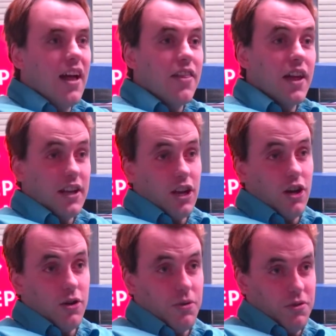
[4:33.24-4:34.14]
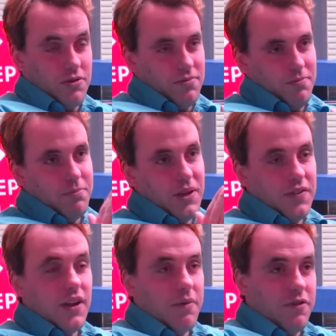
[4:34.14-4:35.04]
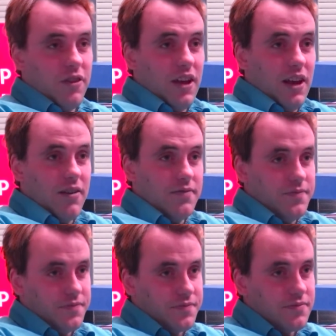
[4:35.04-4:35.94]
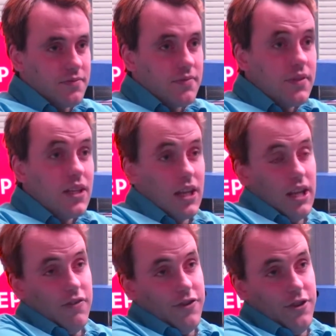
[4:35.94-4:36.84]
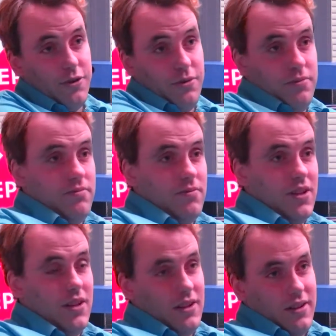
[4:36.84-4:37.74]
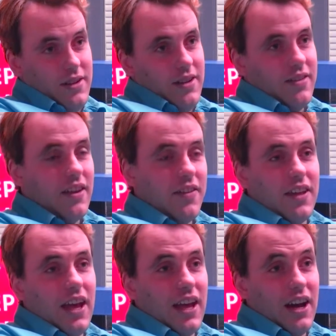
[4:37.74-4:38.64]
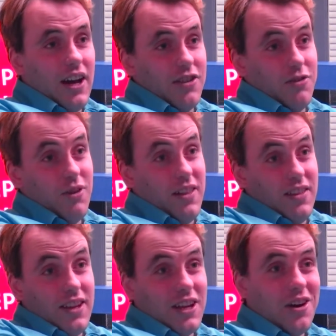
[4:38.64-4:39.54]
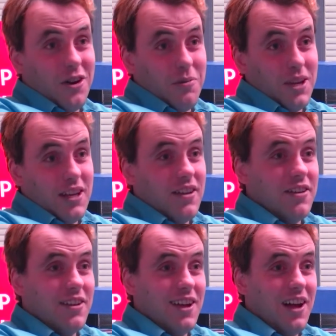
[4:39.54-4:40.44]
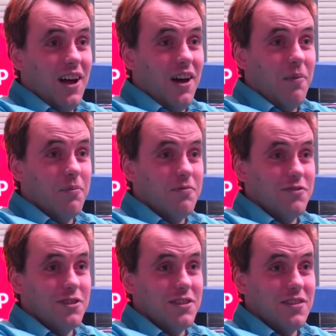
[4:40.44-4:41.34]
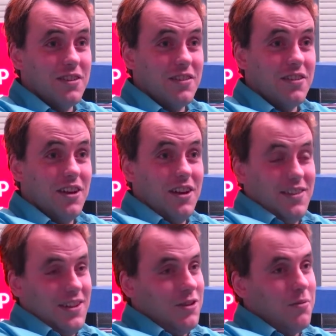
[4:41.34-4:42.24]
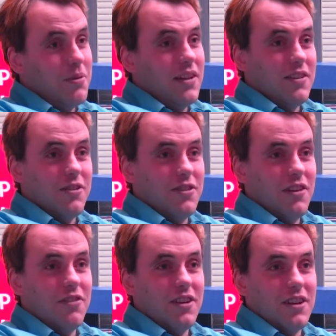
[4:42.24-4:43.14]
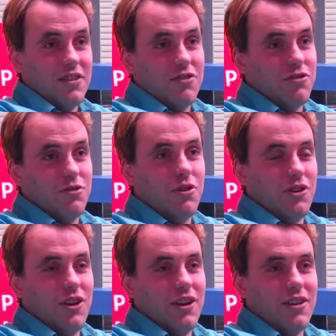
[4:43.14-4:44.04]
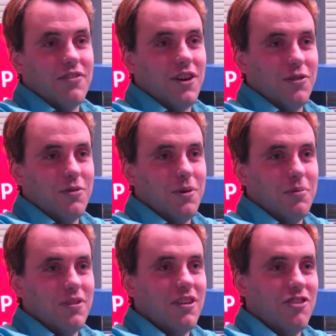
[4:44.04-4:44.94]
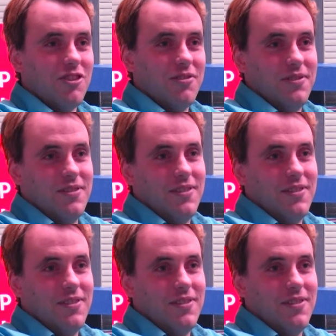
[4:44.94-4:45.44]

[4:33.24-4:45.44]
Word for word: then it goes, builds up for there. If you set the A I to run the economy, um, for instance, then you're placing yourself in an extraordinarily vulnerable position.